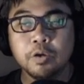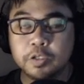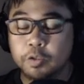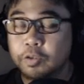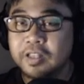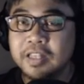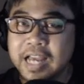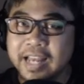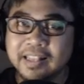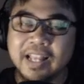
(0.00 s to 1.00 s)
So
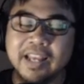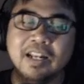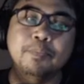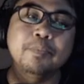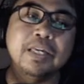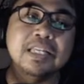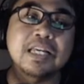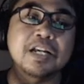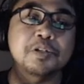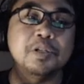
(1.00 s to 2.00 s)
that lineup is
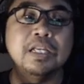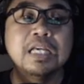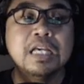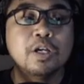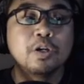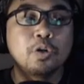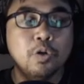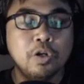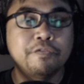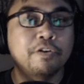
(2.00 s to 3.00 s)
actually
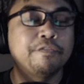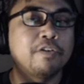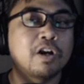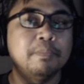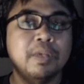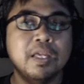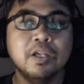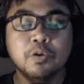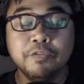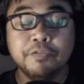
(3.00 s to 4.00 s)
good for farming,
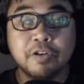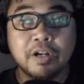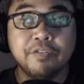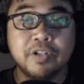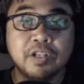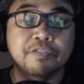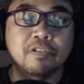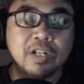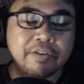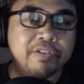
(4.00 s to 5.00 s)
good for everything, for
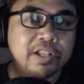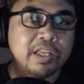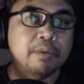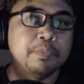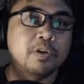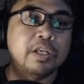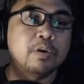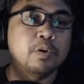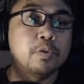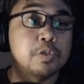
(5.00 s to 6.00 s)
leveling up your
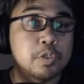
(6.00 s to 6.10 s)
heroes.